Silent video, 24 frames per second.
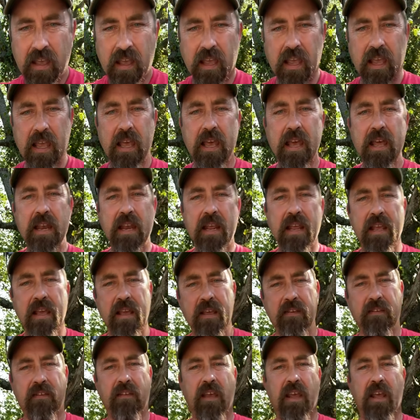It
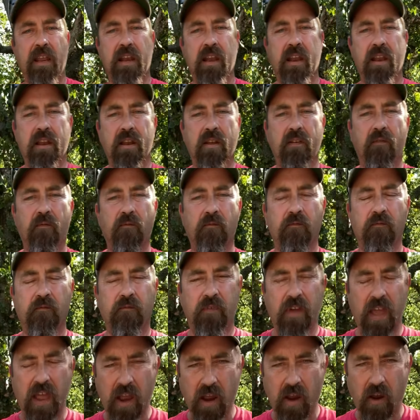is a
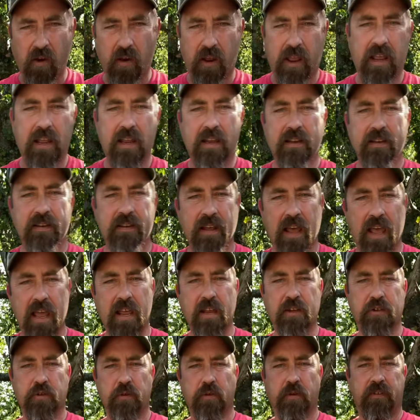very
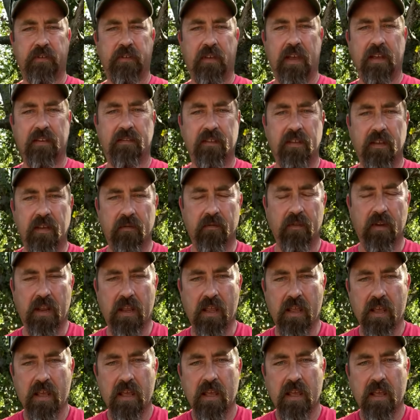dangerous activity,